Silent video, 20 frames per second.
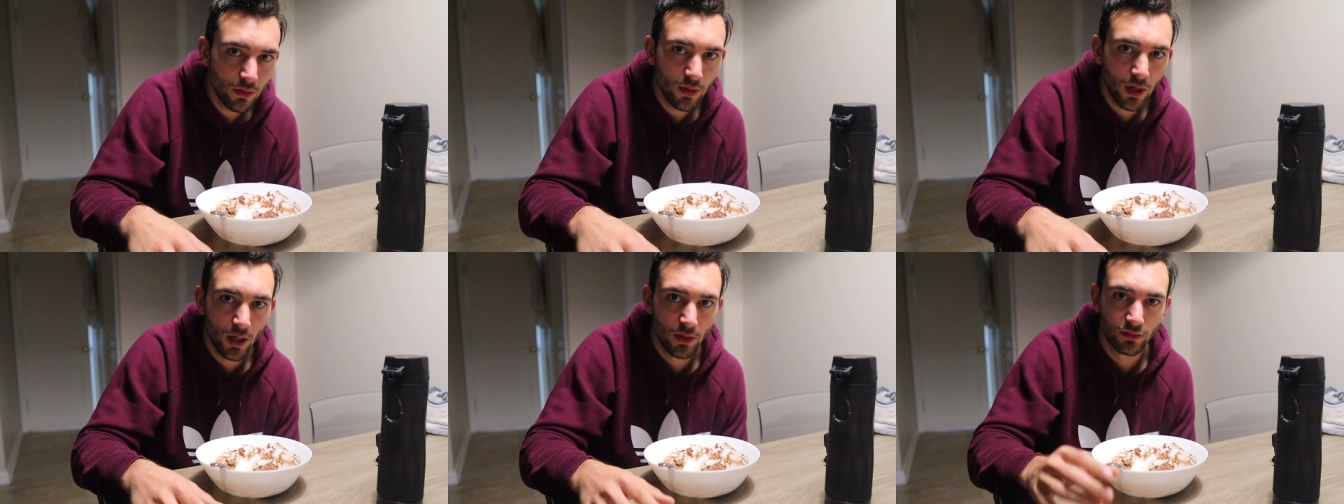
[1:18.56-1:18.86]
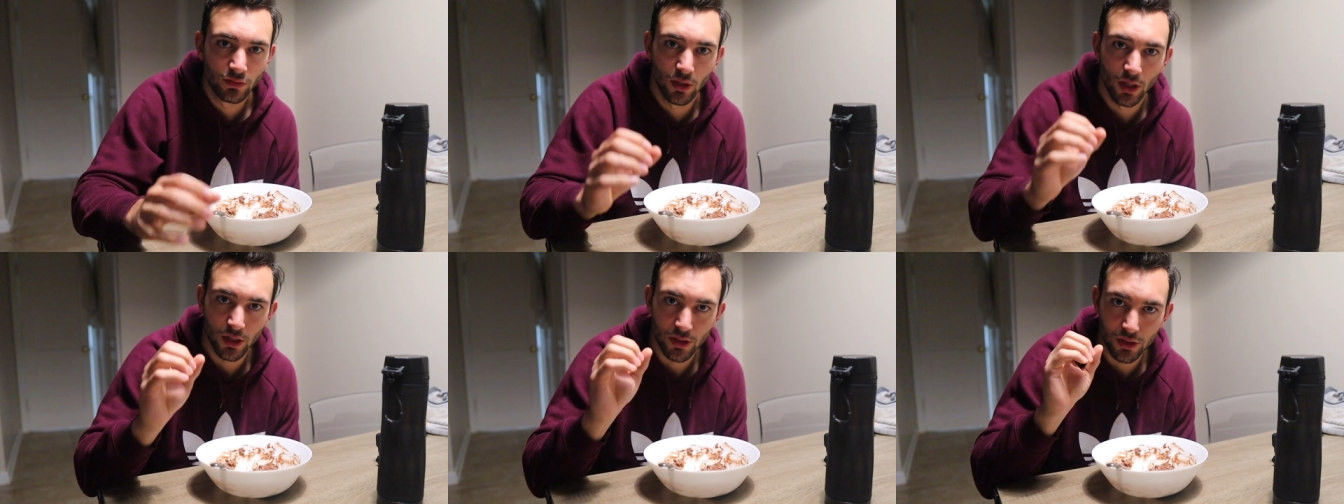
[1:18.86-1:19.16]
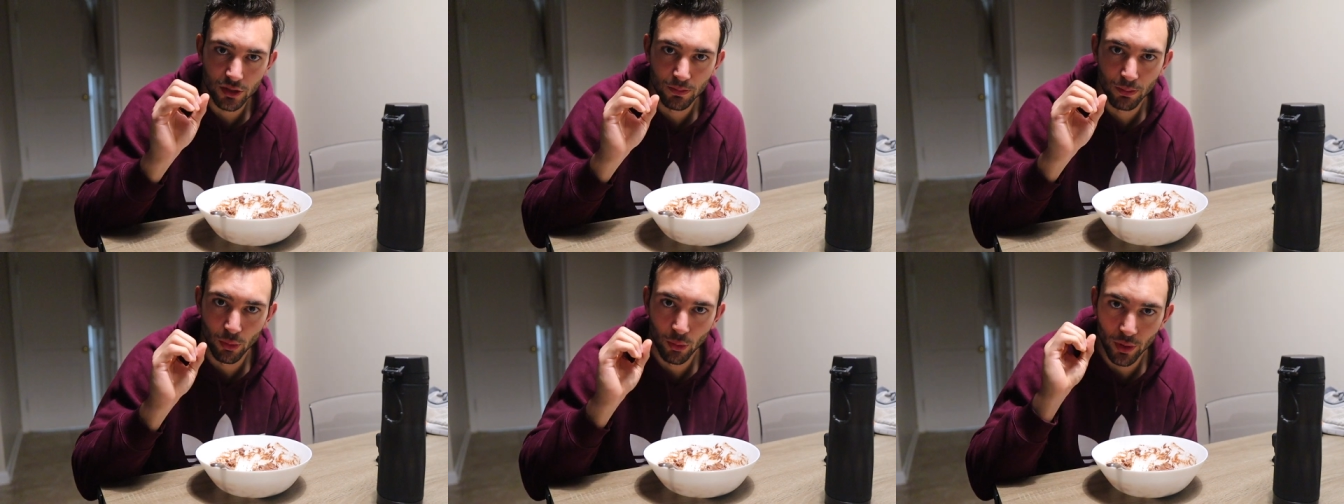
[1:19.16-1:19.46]
I've
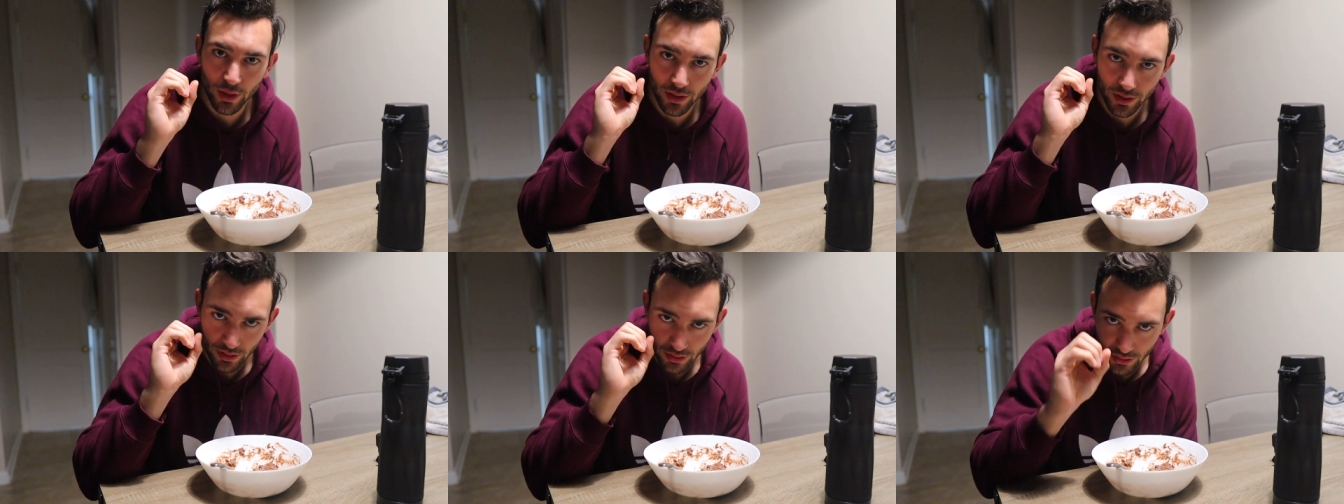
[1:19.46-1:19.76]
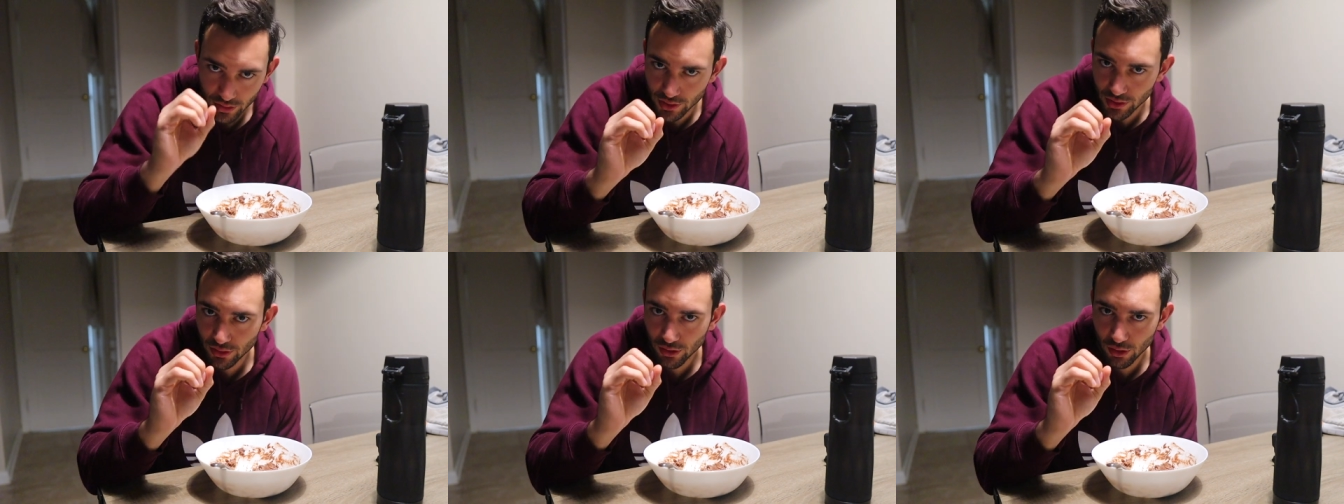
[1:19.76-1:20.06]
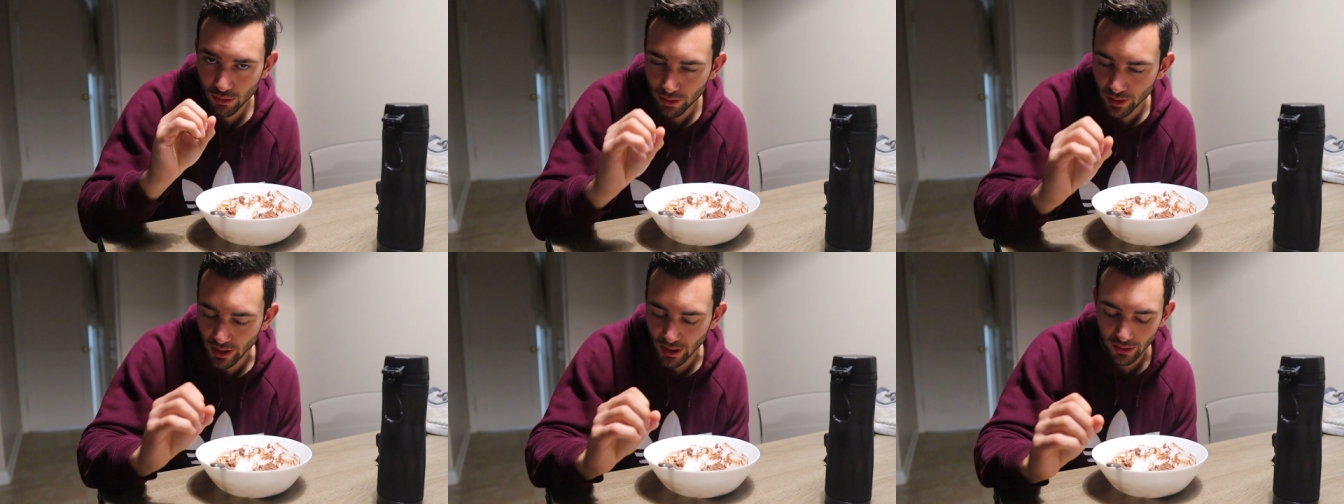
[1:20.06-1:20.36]
lost
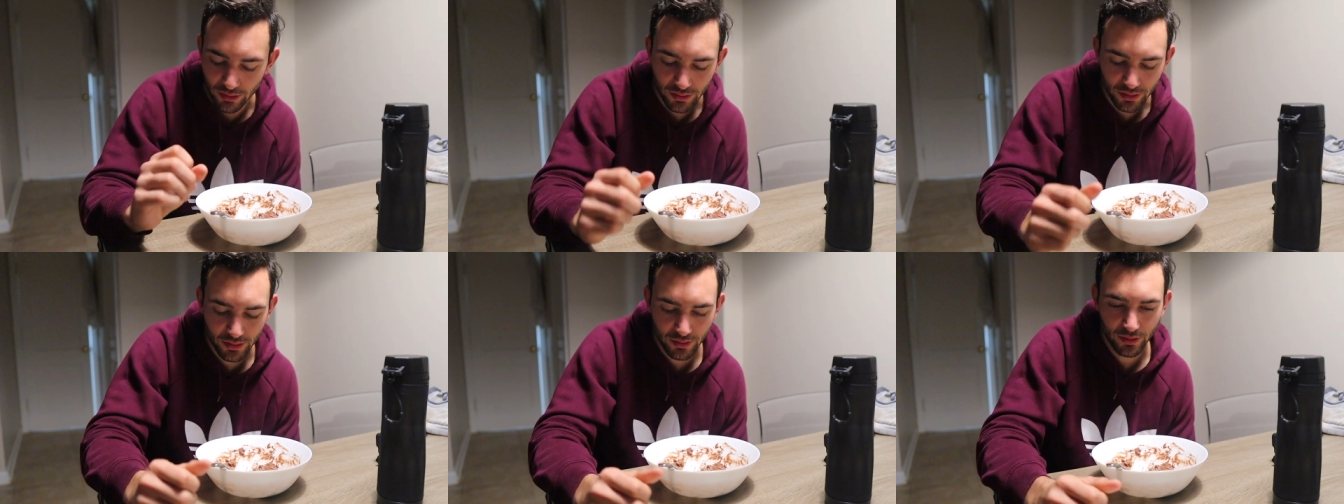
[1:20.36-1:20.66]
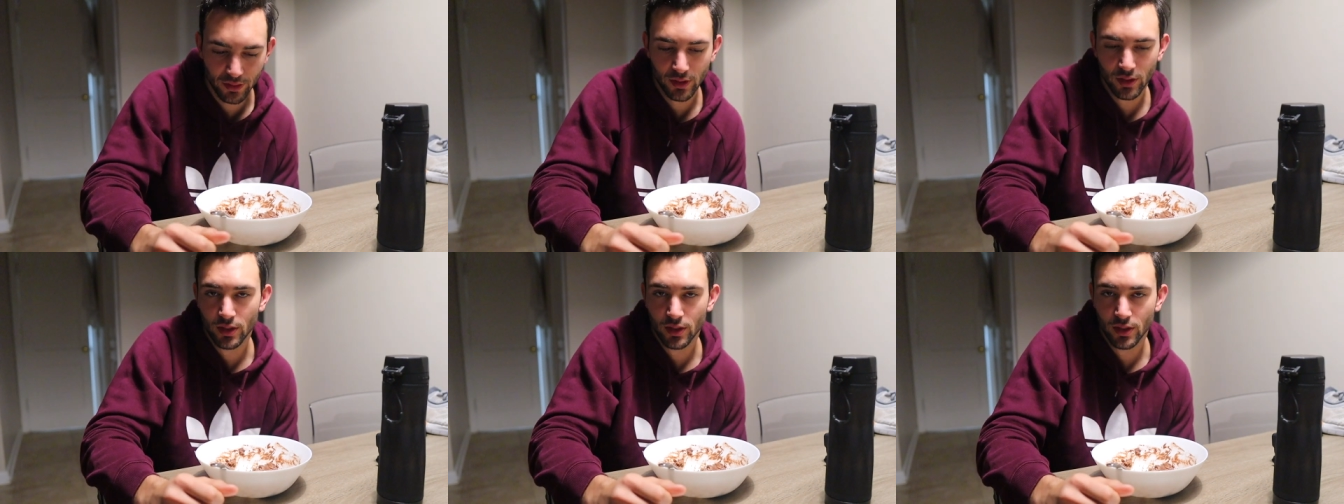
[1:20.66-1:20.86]
0.0 pounds,